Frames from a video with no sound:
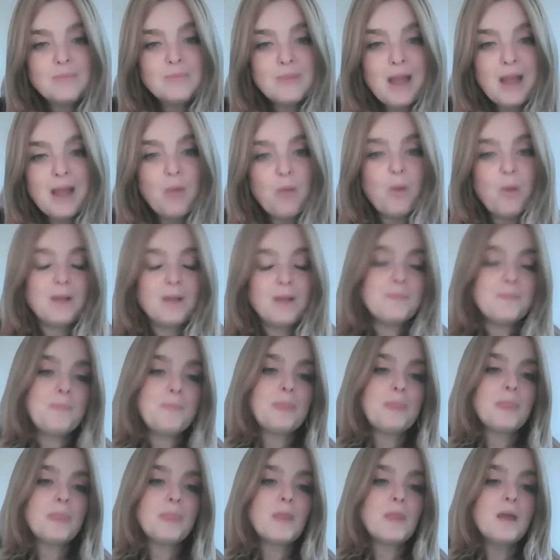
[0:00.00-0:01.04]
Now what?
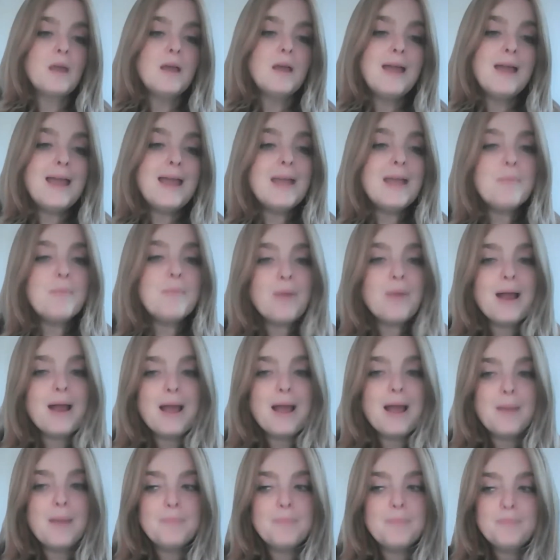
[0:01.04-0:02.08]

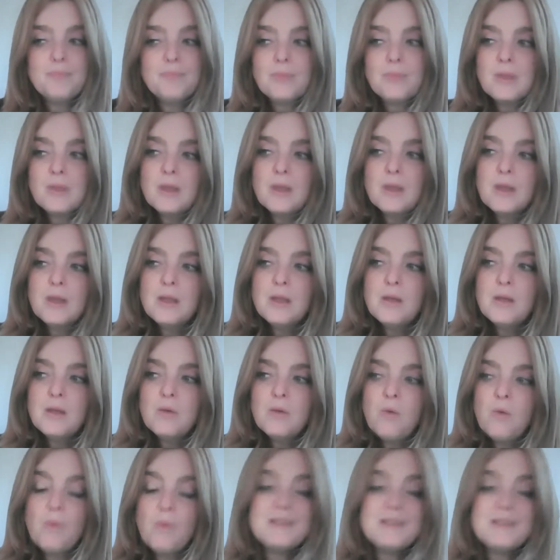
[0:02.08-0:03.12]
Abraham,
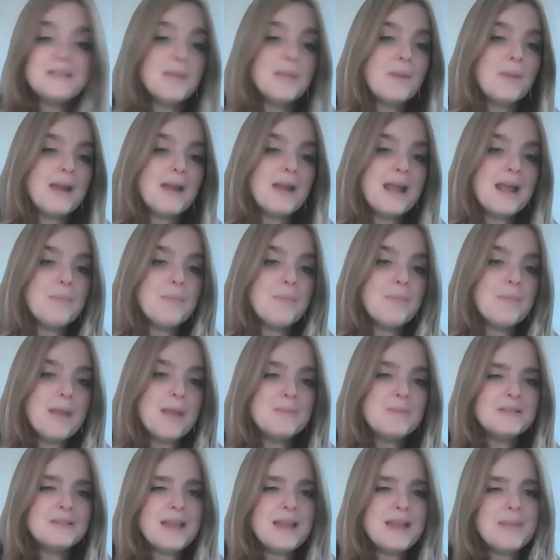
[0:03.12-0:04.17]
what we see about
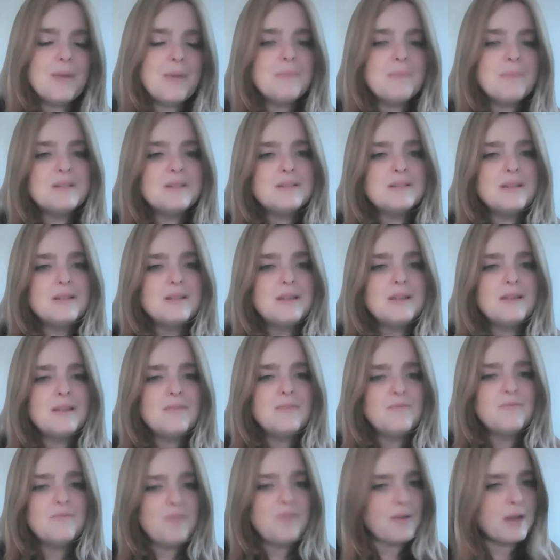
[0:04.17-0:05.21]
Abraham is Abraham is
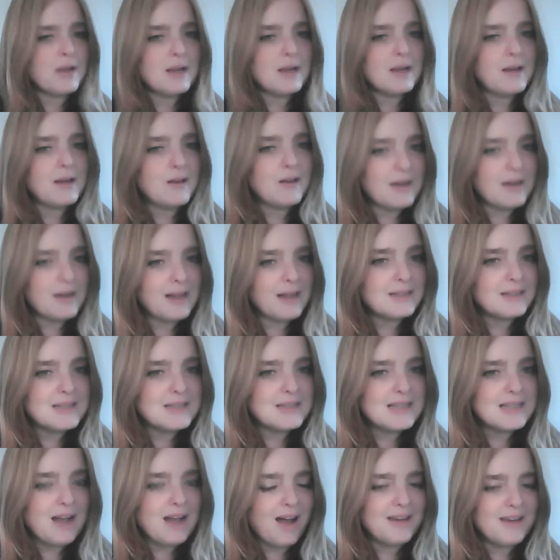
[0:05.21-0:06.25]
very connected
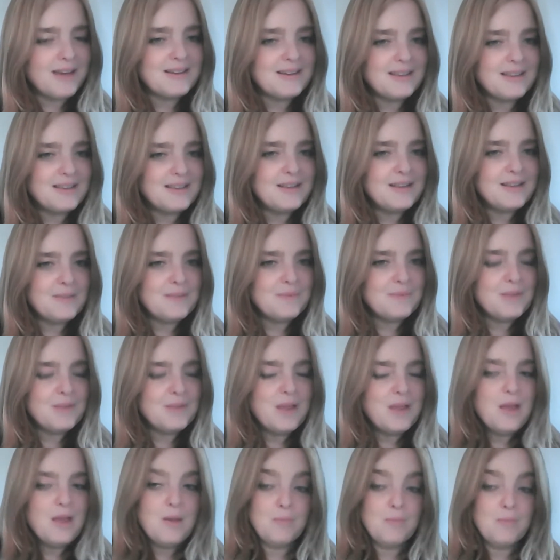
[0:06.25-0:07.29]
to God
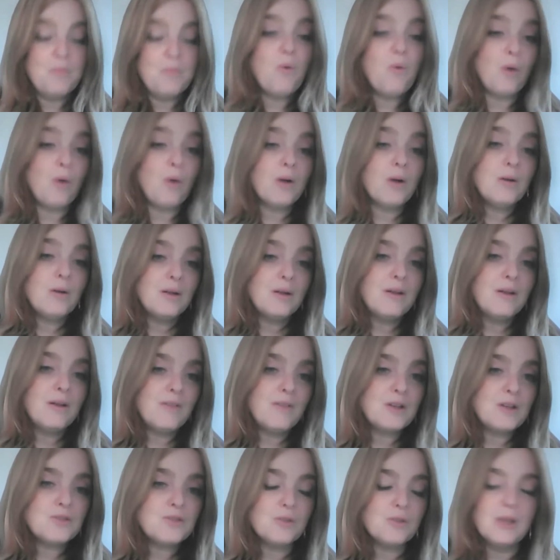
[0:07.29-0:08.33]
more
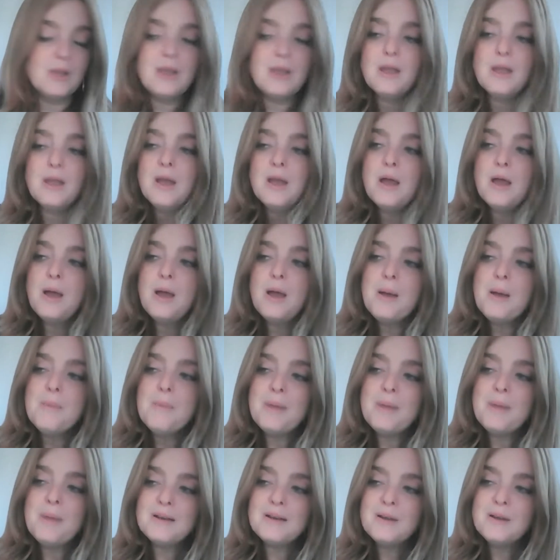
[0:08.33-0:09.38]
eventually.
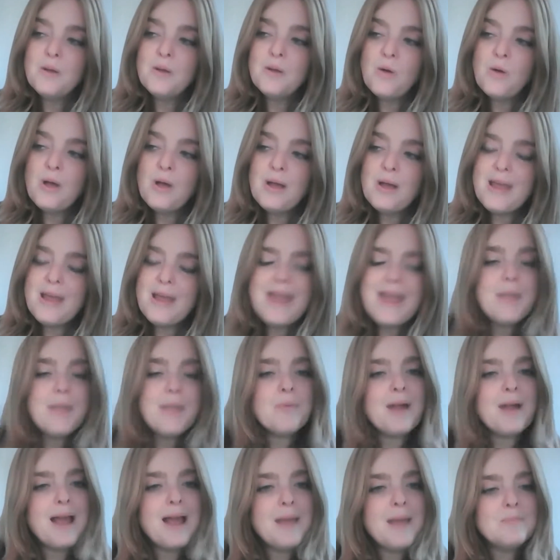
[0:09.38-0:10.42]
But
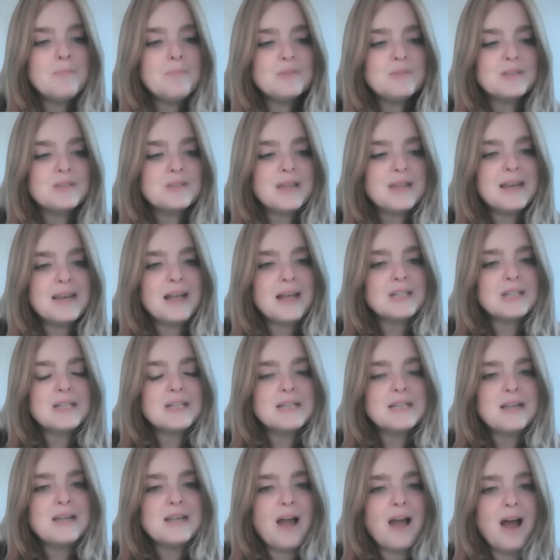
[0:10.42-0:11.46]
Abraham's connection
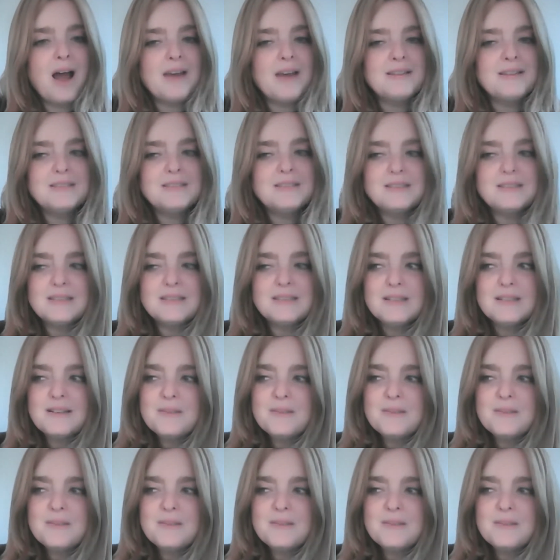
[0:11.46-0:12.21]
to God is